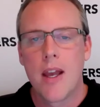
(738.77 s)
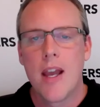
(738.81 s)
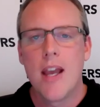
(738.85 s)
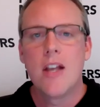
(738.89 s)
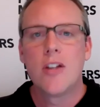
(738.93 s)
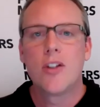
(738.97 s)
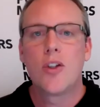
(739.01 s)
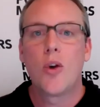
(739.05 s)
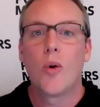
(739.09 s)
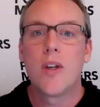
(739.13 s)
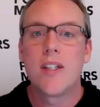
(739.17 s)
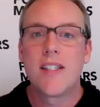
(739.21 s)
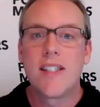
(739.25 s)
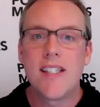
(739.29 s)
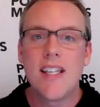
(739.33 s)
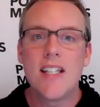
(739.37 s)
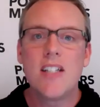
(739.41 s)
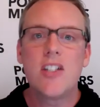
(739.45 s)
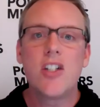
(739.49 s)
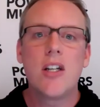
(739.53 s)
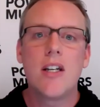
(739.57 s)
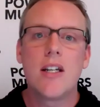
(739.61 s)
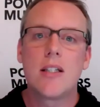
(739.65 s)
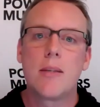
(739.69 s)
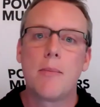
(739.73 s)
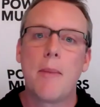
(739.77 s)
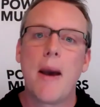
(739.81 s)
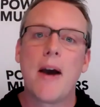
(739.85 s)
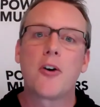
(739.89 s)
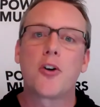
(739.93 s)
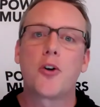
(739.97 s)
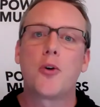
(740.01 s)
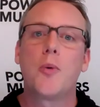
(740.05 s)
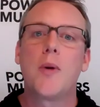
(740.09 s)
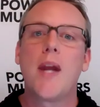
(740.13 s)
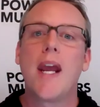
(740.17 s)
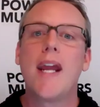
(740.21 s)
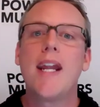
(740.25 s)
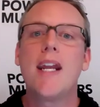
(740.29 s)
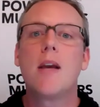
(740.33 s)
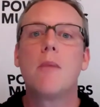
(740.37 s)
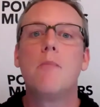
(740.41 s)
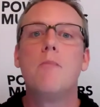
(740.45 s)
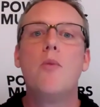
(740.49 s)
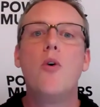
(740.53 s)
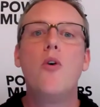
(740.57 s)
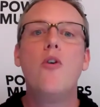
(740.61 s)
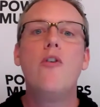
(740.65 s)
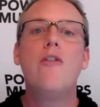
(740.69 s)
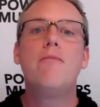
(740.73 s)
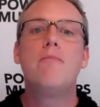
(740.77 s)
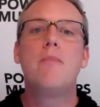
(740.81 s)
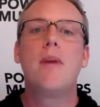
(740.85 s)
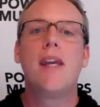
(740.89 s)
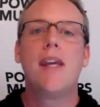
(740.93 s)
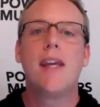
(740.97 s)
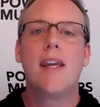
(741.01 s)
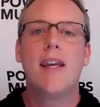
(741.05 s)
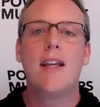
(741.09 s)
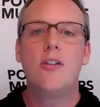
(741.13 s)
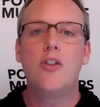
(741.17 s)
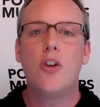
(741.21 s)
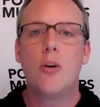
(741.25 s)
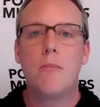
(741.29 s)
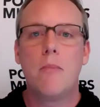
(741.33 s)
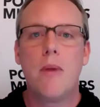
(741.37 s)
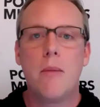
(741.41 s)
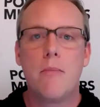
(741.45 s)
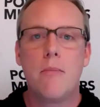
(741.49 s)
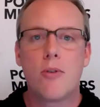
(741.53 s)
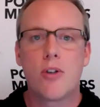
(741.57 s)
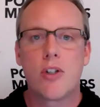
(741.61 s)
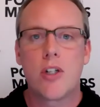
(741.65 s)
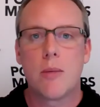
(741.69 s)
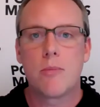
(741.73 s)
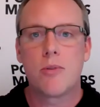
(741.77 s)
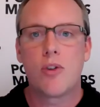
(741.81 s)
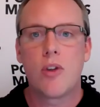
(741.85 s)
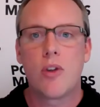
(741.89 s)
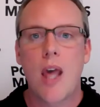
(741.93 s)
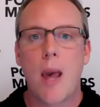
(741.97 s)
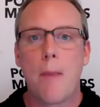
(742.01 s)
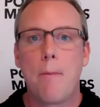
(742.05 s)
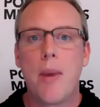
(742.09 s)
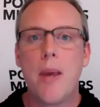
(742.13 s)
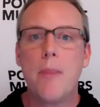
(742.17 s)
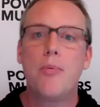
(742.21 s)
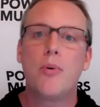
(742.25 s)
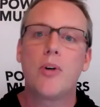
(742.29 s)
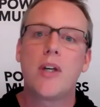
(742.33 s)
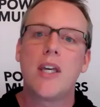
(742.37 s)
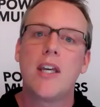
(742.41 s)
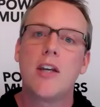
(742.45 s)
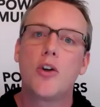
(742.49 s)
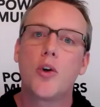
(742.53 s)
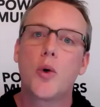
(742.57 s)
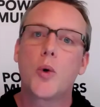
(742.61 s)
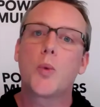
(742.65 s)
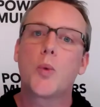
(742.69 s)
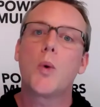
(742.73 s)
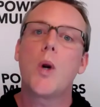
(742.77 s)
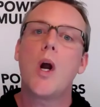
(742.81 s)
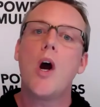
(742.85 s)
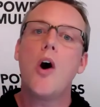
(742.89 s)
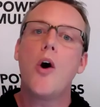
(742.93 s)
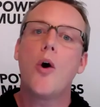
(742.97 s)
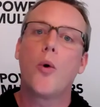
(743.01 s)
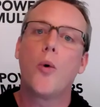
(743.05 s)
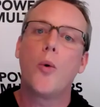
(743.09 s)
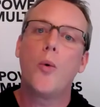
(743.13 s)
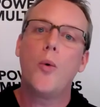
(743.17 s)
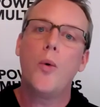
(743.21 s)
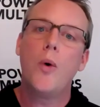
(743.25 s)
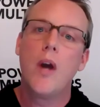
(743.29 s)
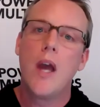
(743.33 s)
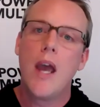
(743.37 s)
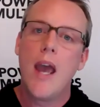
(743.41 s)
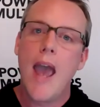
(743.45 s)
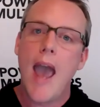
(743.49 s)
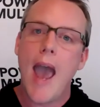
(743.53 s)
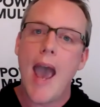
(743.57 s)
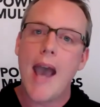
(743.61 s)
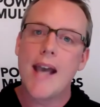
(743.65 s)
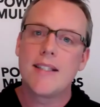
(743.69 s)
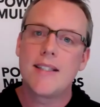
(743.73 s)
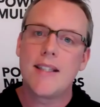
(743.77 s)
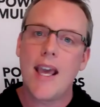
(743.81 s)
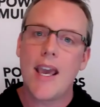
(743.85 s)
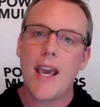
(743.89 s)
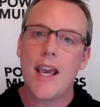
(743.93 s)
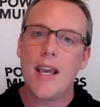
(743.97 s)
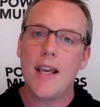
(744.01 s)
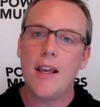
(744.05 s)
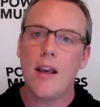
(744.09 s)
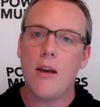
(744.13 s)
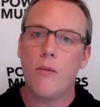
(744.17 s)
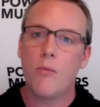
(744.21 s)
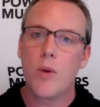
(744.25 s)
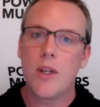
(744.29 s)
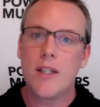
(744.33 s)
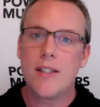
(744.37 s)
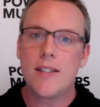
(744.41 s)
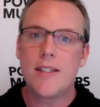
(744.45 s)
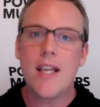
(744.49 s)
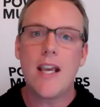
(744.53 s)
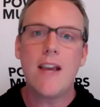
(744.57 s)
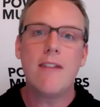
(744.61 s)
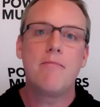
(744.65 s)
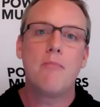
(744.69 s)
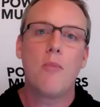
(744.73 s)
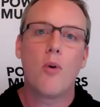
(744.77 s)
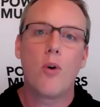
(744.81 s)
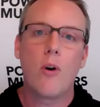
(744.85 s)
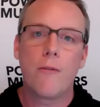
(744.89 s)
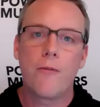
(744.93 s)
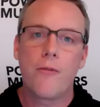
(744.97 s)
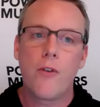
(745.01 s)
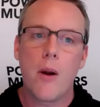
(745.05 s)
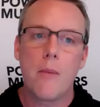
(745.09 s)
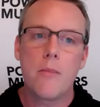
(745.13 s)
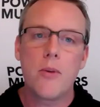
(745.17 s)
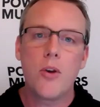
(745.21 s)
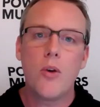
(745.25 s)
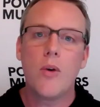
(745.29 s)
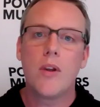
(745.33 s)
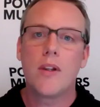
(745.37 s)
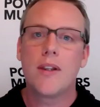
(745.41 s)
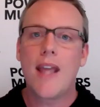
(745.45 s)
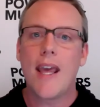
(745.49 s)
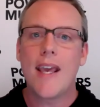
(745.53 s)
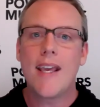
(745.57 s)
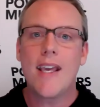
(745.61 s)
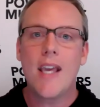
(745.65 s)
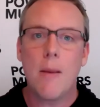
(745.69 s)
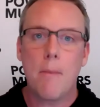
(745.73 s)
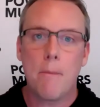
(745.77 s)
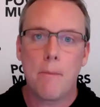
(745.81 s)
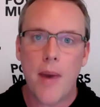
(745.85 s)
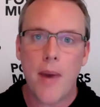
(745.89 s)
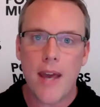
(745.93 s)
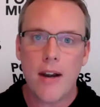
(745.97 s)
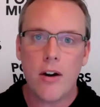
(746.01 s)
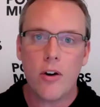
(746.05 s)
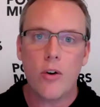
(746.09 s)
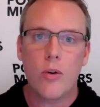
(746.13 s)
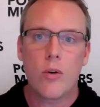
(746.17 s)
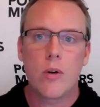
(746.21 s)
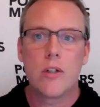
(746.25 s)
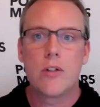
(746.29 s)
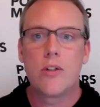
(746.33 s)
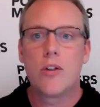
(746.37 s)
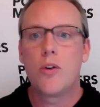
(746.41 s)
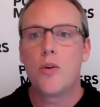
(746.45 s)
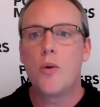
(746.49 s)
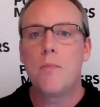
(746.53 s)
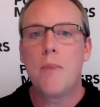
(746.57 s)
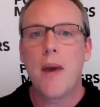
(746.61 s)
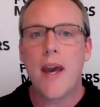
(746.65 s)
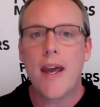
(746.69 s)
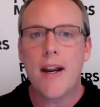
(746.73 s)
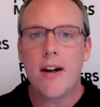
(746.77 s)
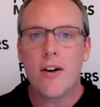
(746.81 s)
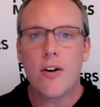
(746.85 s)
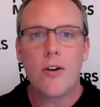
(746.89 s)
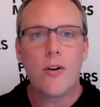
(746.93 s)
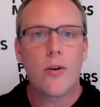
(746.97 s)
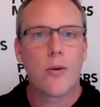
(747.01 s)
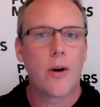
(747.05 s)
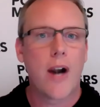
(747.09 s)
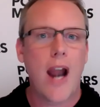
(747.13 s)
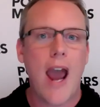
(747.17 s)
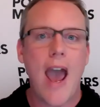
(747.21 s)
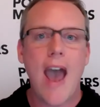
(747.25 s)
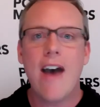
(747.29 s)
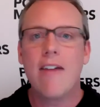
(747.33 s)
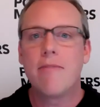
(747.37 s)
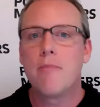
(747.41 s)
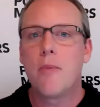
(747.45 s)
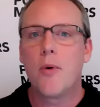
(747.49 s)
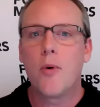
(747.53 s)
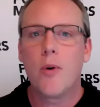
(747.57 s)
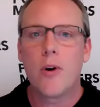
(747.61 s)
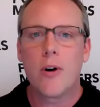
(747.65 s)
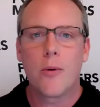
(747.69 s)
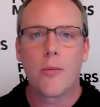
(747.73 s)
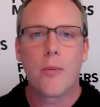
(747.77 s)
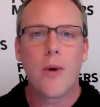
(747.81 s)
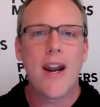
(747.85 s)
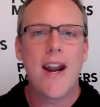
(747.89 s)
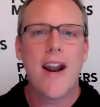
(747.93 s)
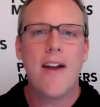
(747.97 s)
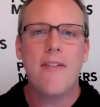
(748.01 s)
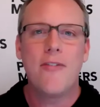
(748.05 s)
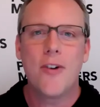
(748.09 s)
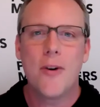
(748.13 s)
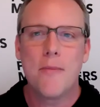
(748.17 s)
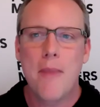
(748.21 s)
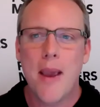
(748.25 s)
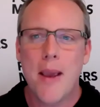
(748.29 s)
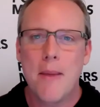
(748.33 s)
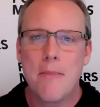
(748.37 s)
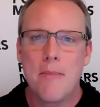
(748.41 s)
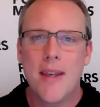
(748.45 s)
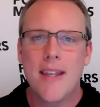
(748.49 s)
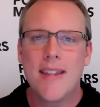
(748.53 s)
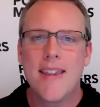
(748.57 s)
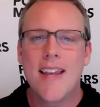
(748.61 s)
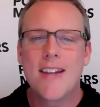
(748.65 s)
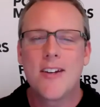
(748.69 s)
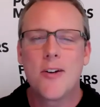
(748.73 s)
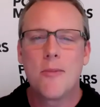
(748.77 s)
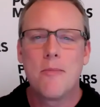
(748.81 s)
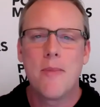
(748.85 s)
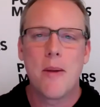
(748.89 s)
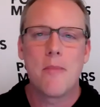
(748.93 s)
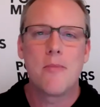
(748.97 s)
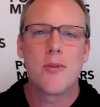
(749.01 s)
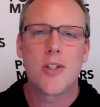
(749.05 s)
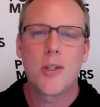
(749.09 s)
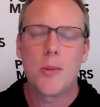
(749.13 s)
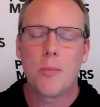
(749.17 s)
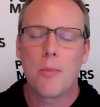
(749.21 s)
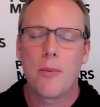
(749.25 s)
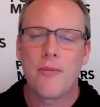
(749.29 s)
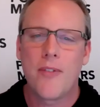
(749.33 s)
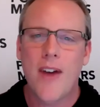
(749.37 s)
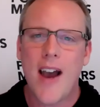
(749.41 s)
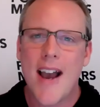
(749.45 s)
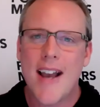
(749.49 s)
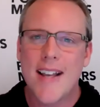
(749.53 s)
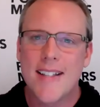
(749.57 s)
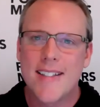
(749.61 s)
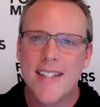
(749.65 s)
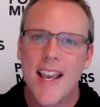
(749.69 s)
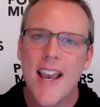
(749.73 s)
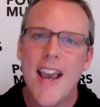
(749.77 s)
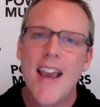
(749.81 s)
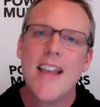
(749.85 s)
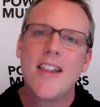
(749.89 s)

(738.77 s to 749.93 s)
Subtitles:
So ascension is about creating movement in your membership so that people can grow as they receive more from you and they get better or do better or have more or whatever it may be that your membership provides.